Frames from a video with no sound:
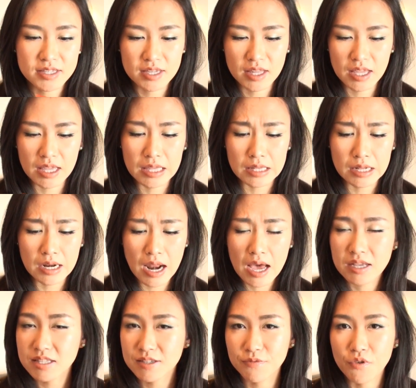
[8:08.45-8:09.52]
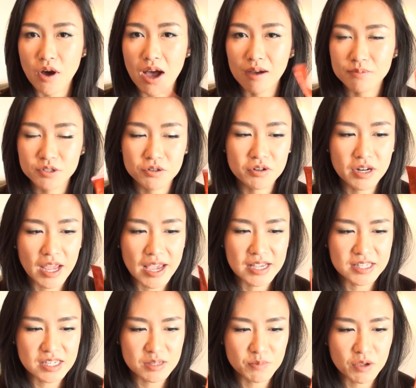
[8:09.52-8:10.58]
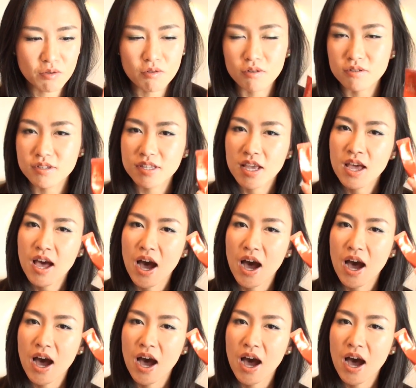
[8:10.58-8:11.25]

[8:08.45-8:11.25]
and it lasts for absolutely ages because